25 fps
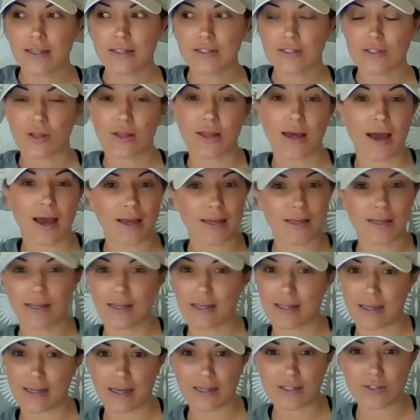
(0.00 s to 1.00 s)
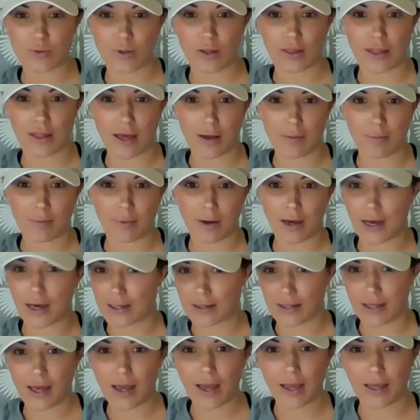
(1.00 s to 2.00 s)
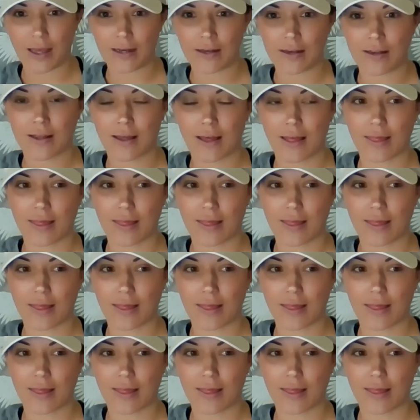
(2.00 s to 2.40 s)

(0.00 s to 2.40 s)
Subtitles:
so that I can connect with them online